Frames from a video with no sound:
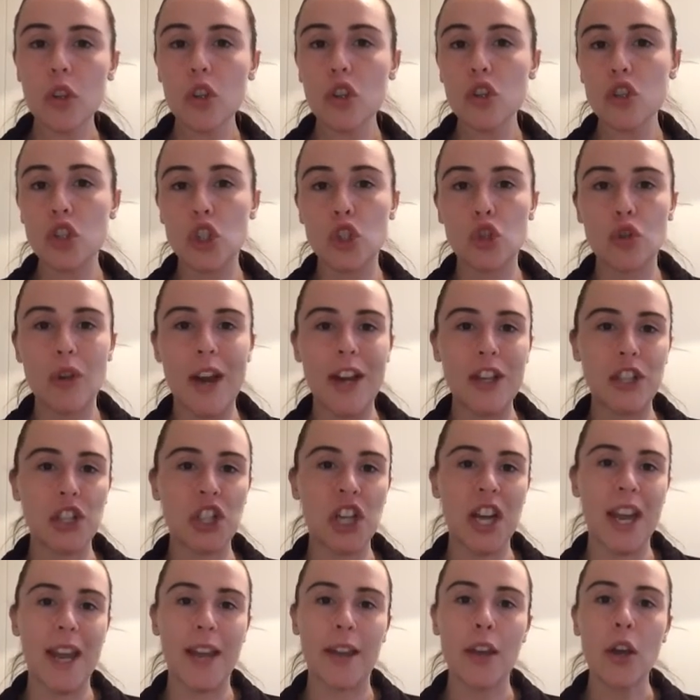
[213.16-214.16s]

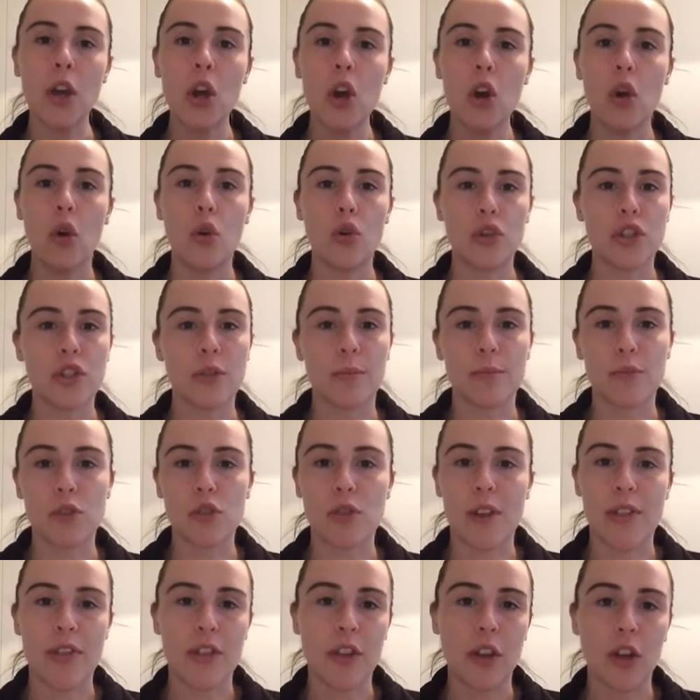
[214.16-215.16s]
stretching or some
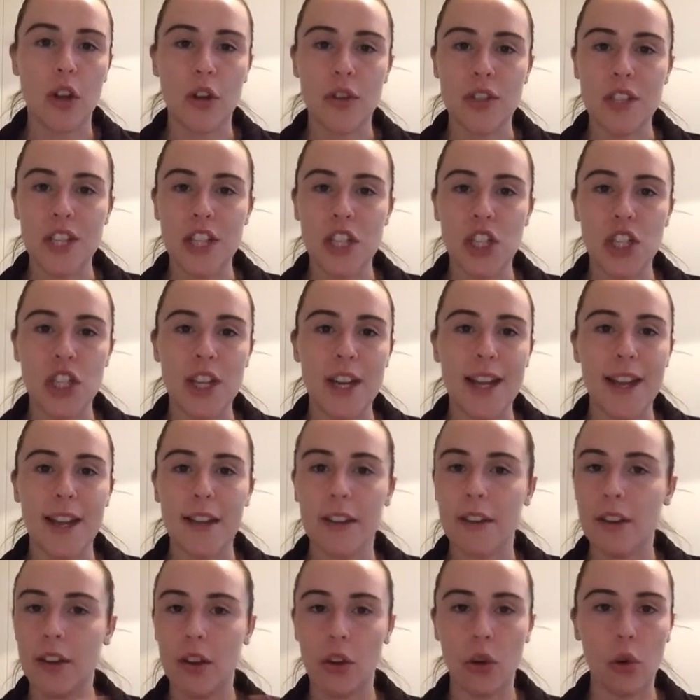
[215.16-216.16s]
strength and
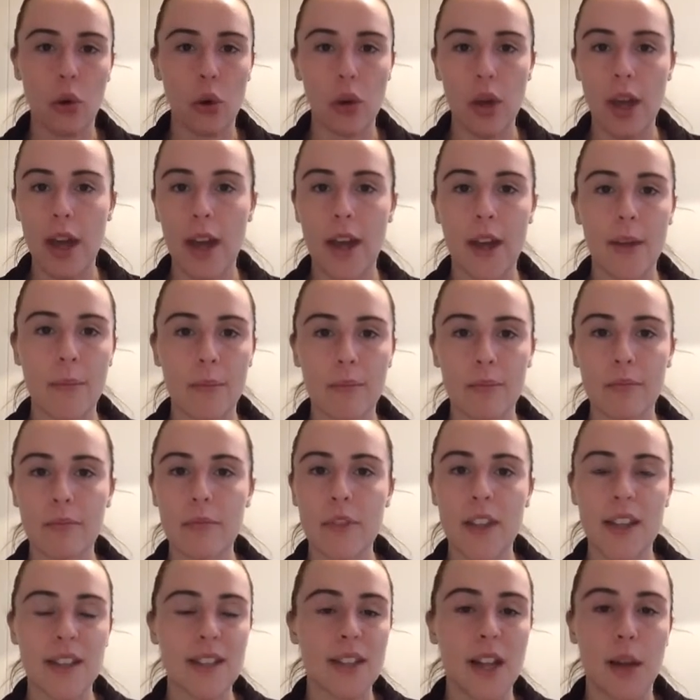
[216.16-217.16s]
conditioning, or
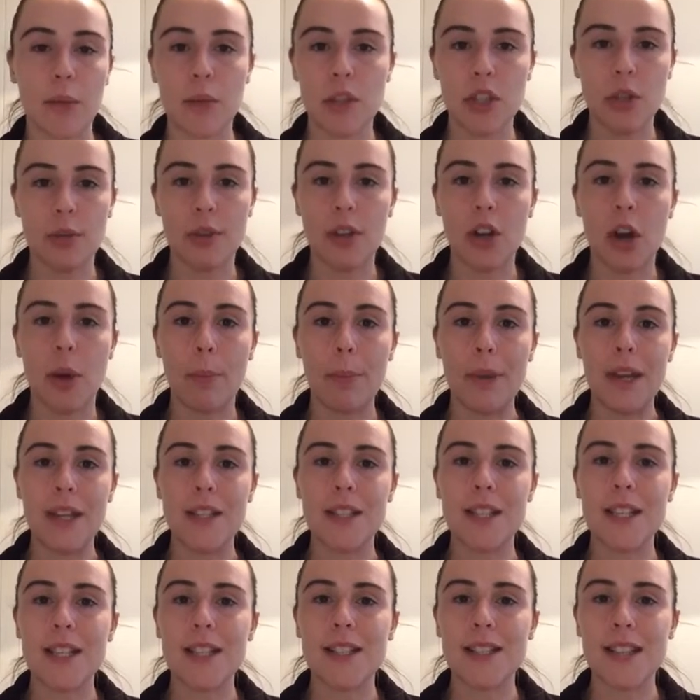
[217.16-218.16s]
things like we do in our
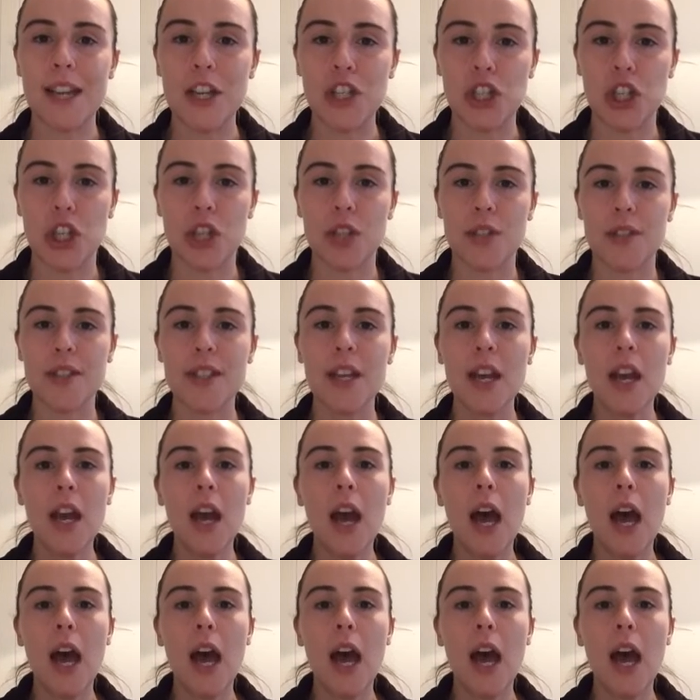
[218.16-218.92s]
PT sessions,